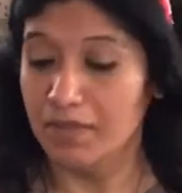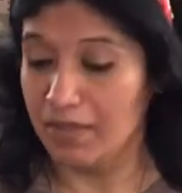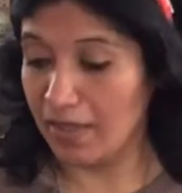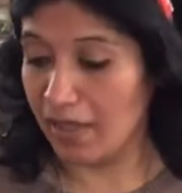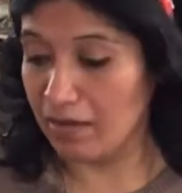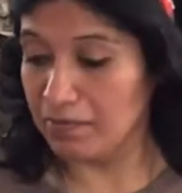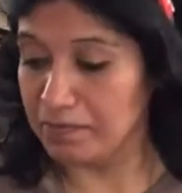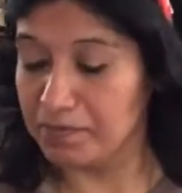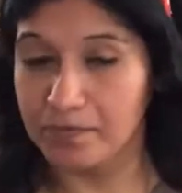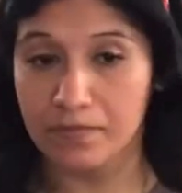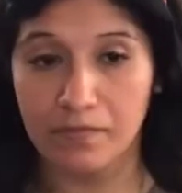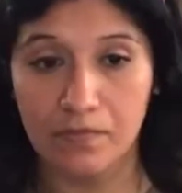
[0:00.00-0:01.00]
yeah.
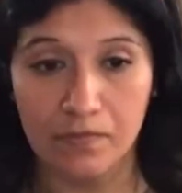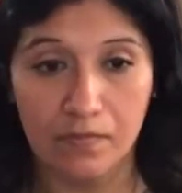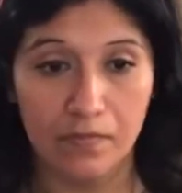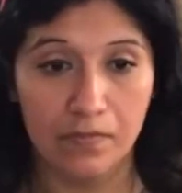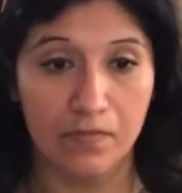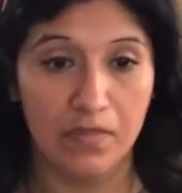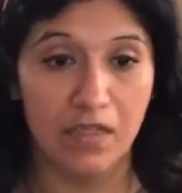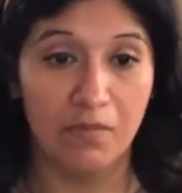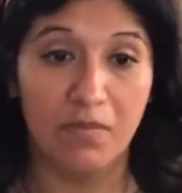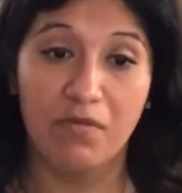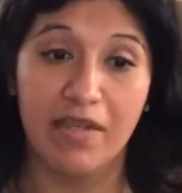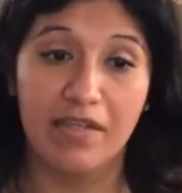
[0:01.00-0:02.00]

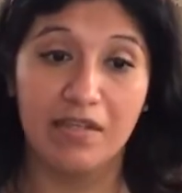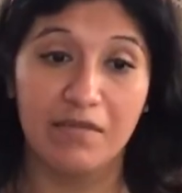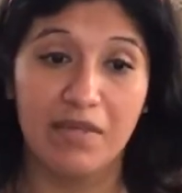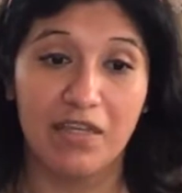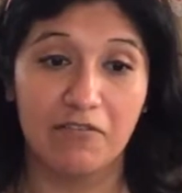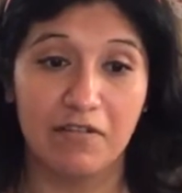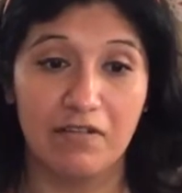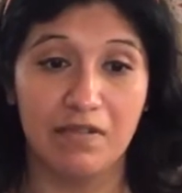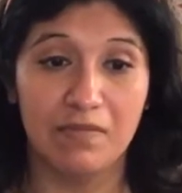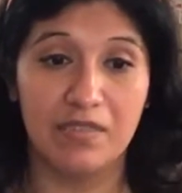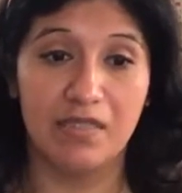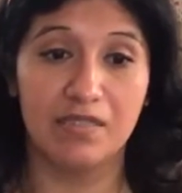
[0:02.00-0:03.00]
But right, Kim, I agree.
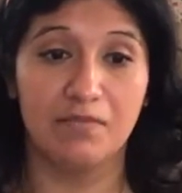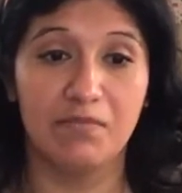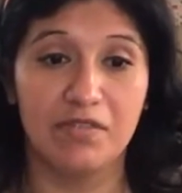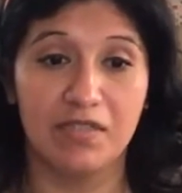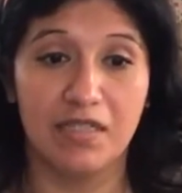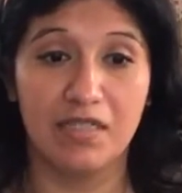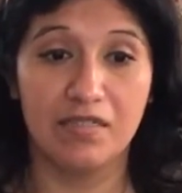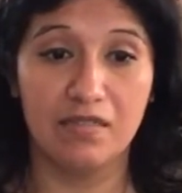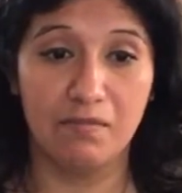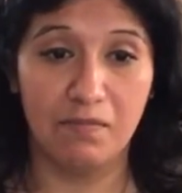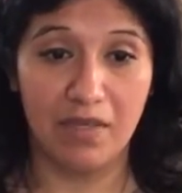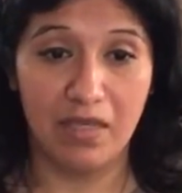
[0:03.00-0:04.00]
Kim says music is
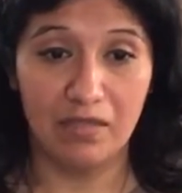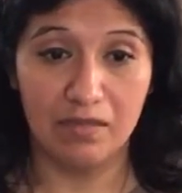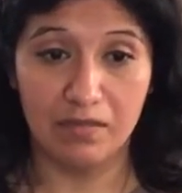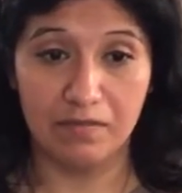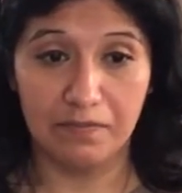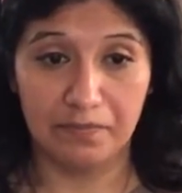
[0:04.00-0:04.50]
the best